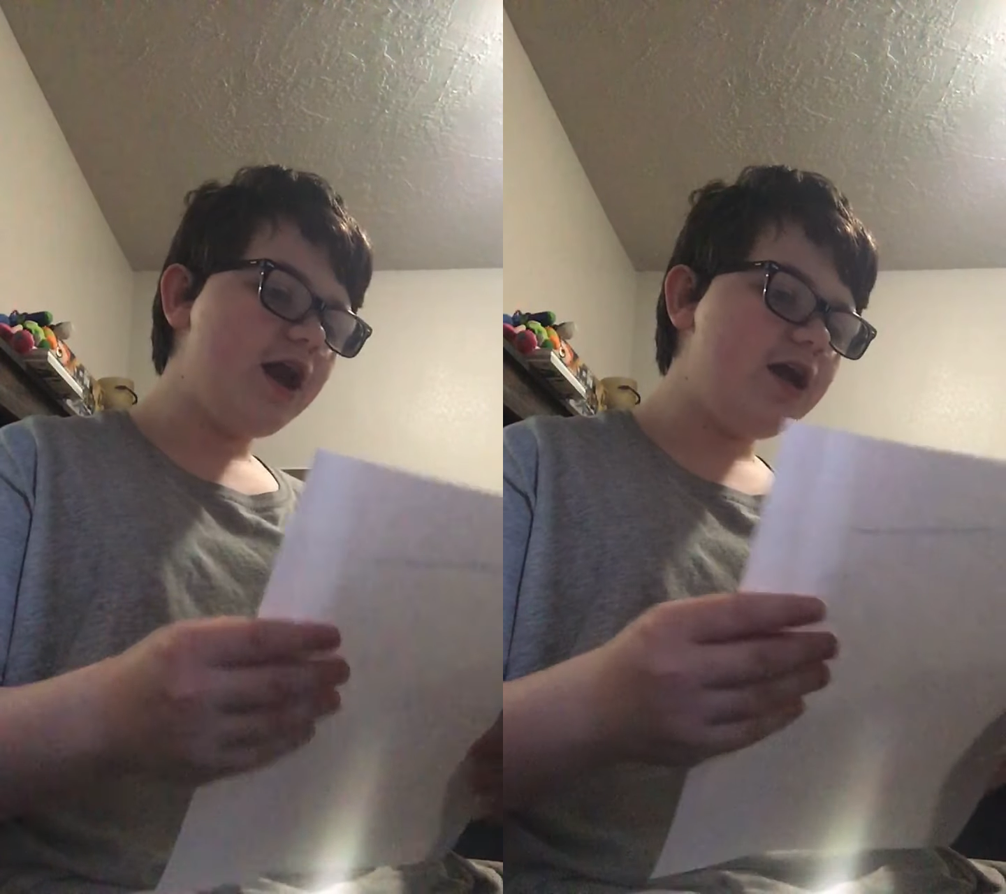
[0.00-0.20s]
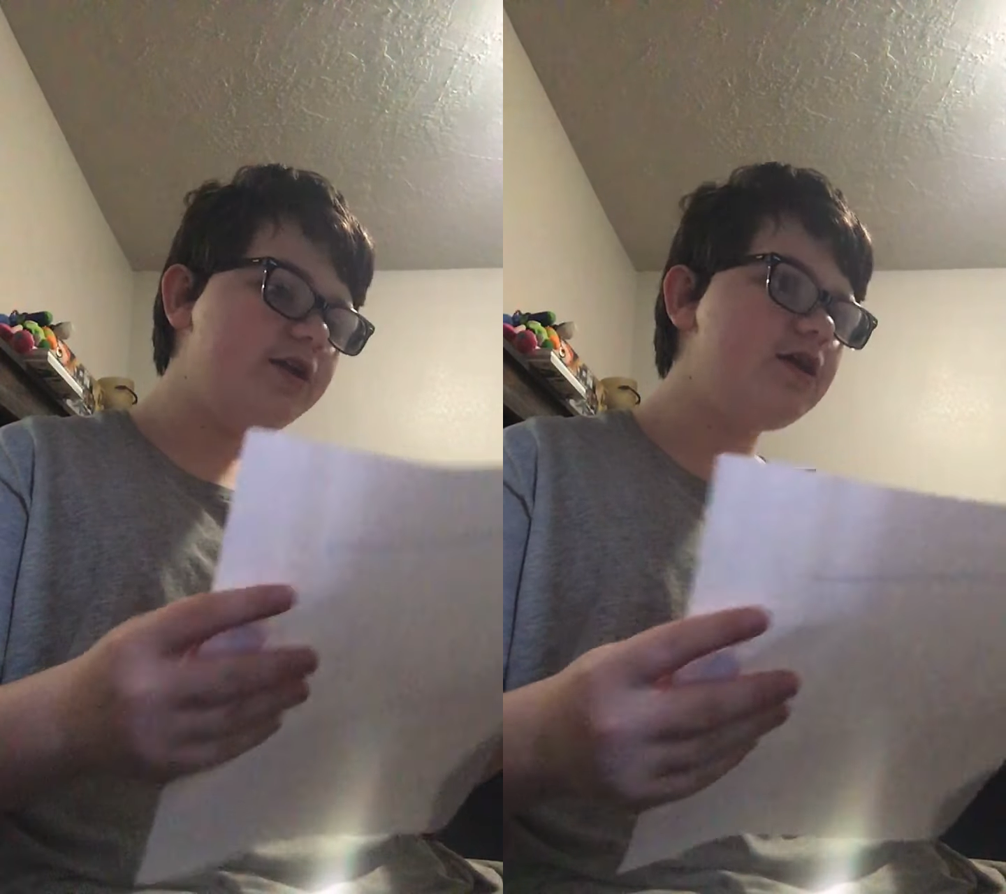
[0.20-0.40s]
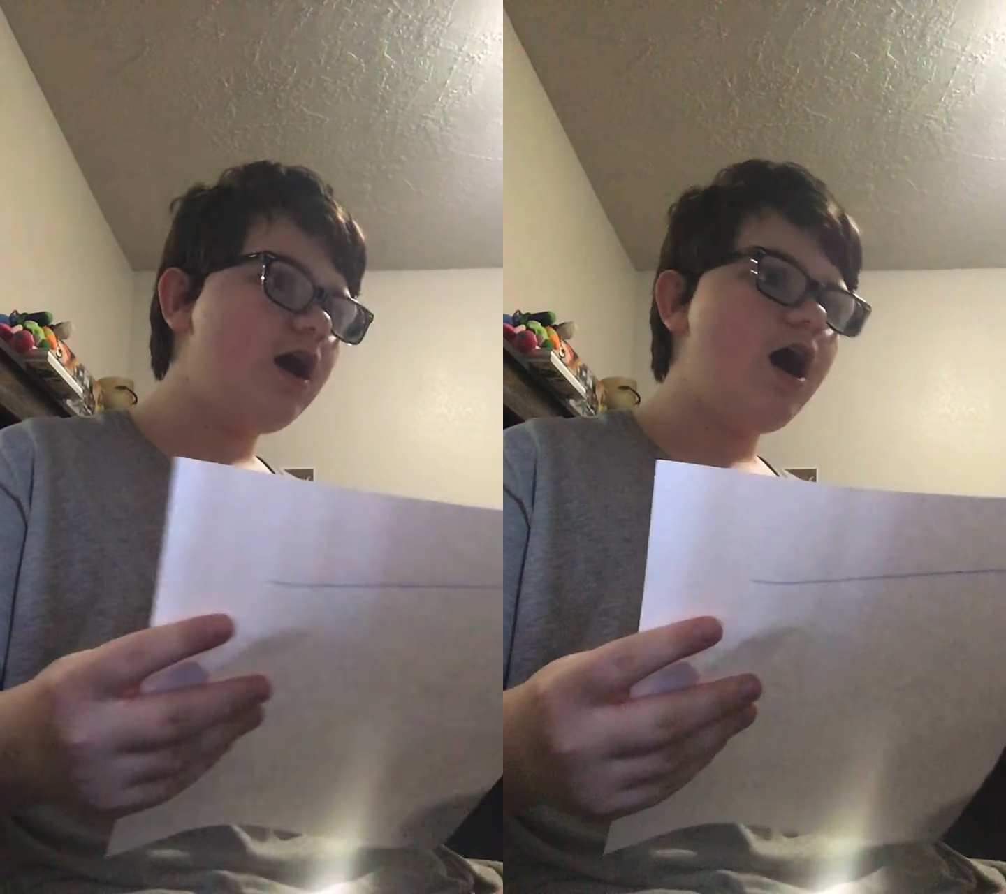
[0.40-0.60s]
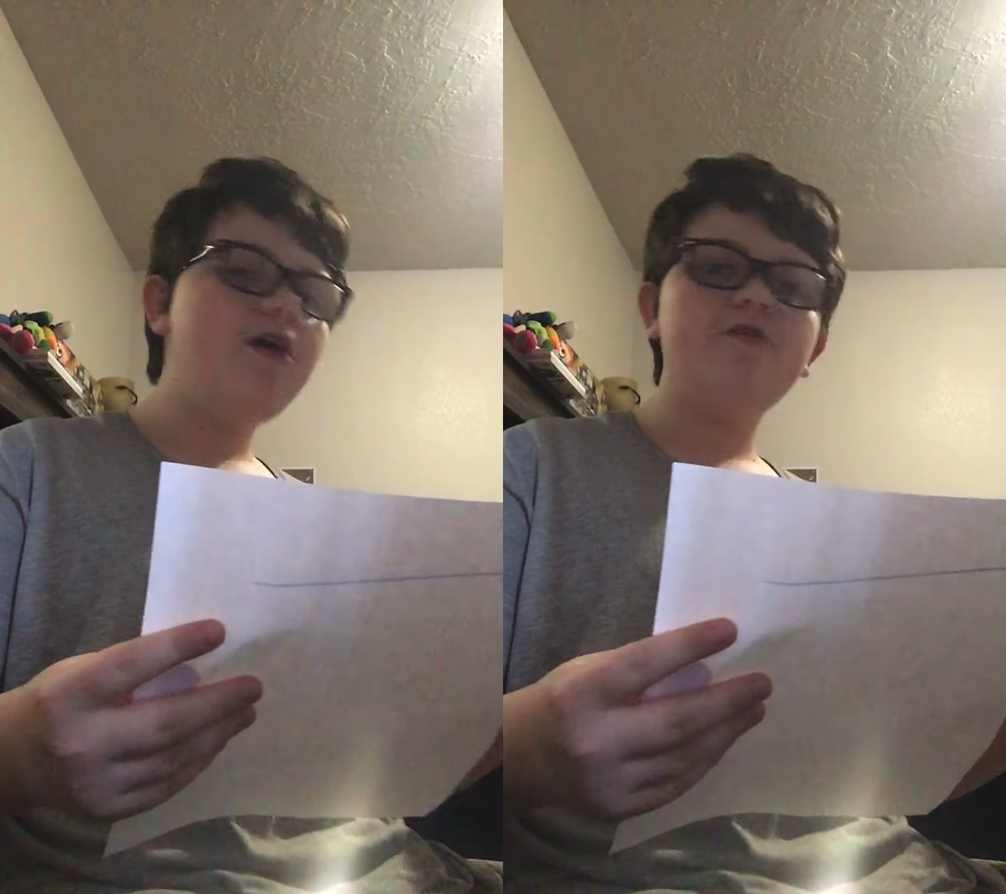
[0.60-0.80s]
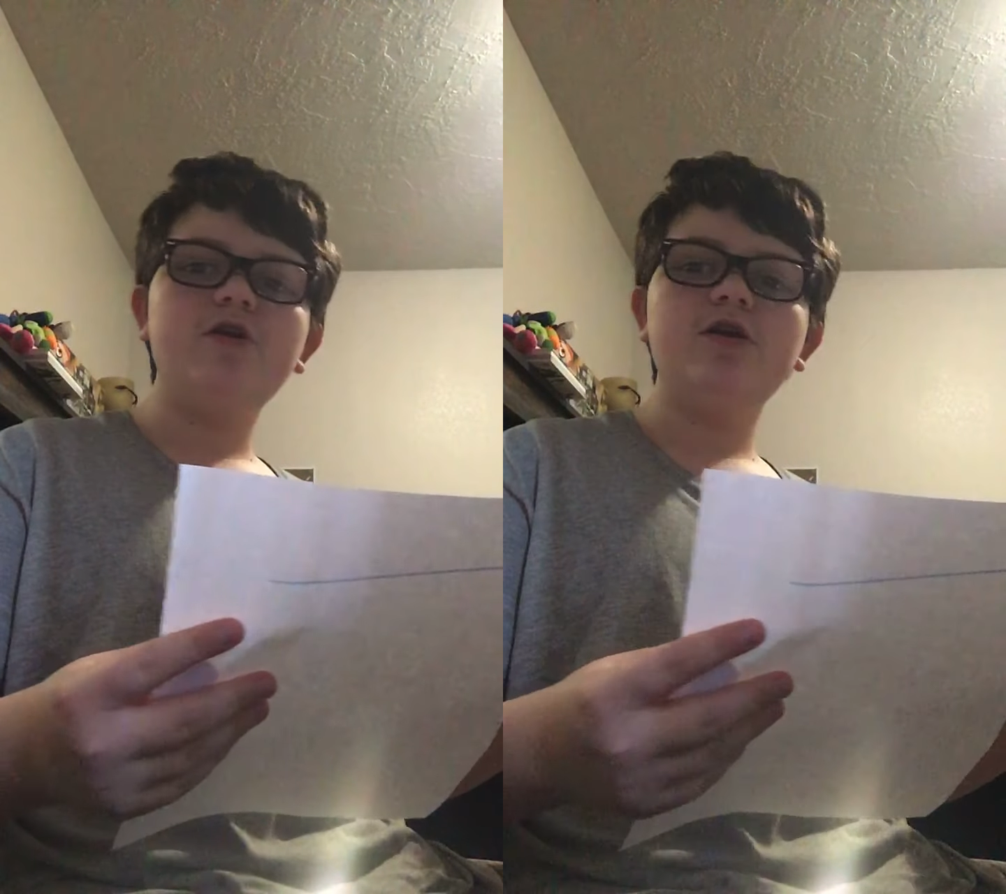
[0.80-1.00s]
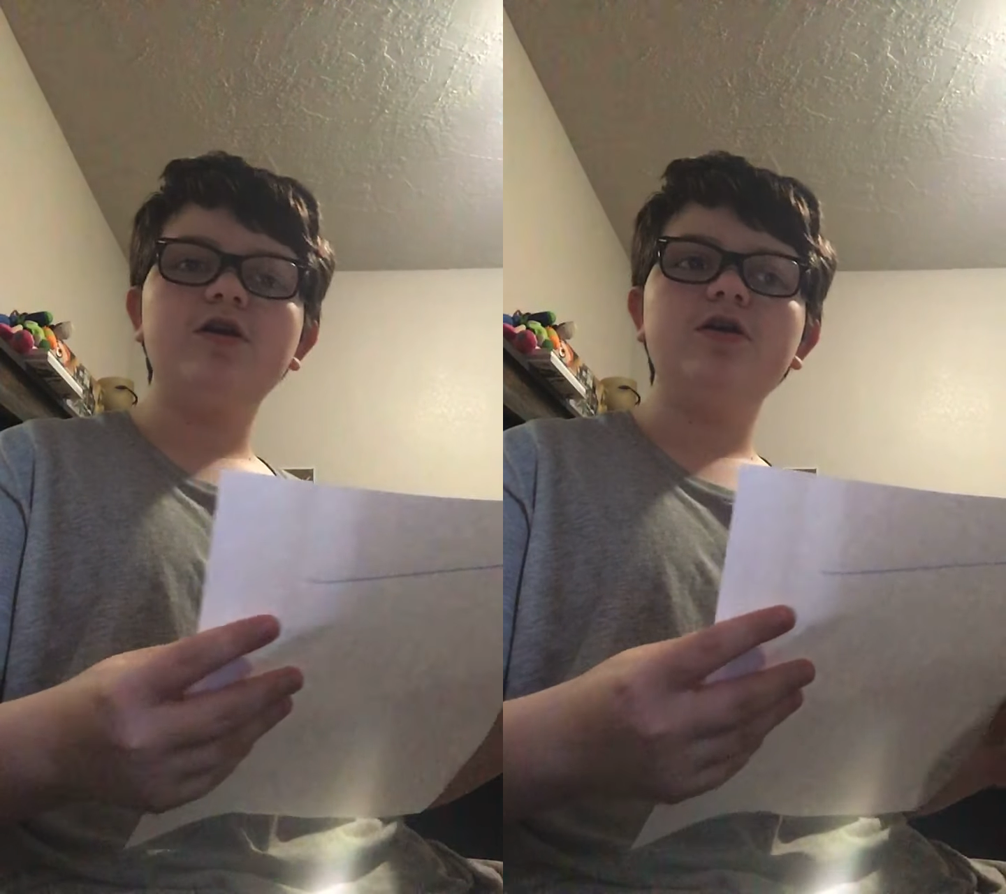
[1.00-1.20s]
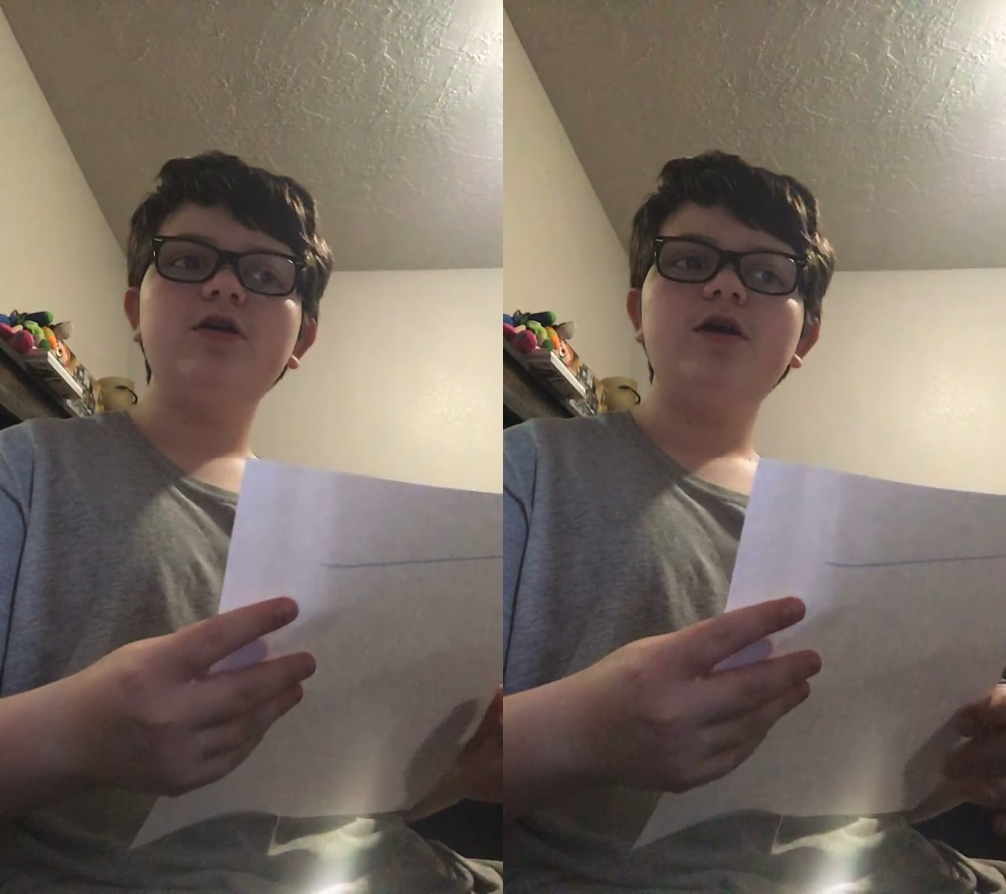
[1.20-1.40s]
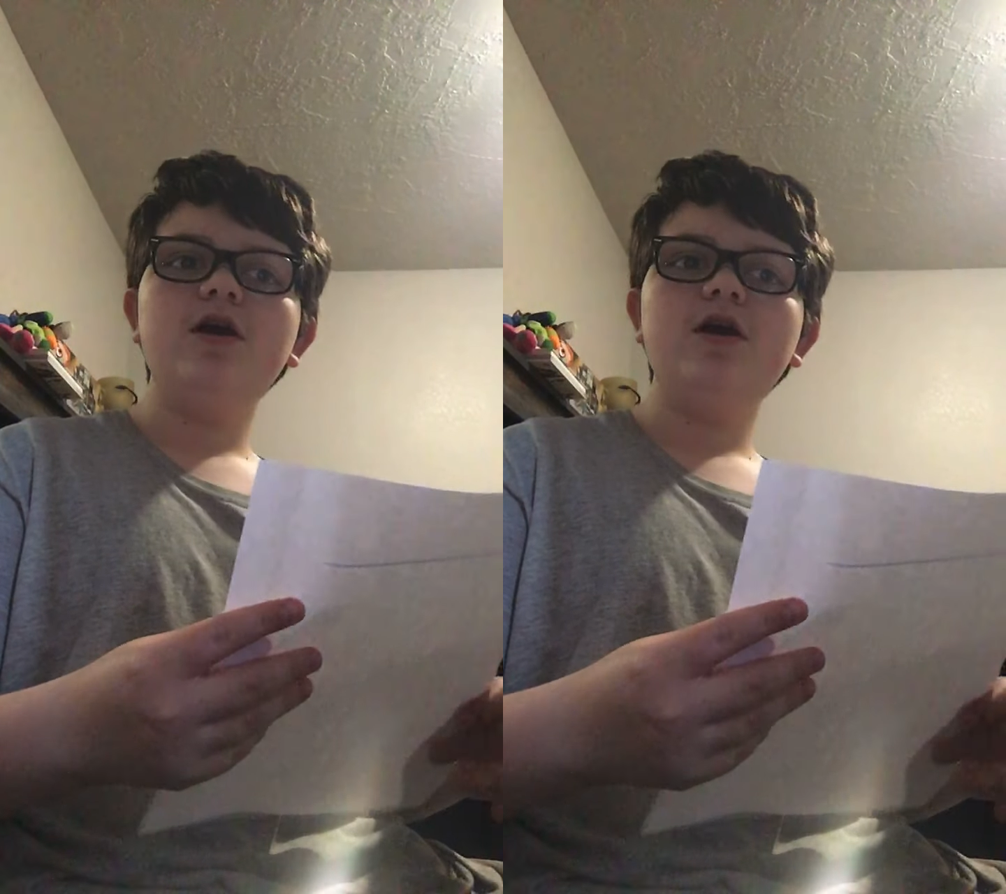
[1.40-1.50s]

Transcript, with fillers: any other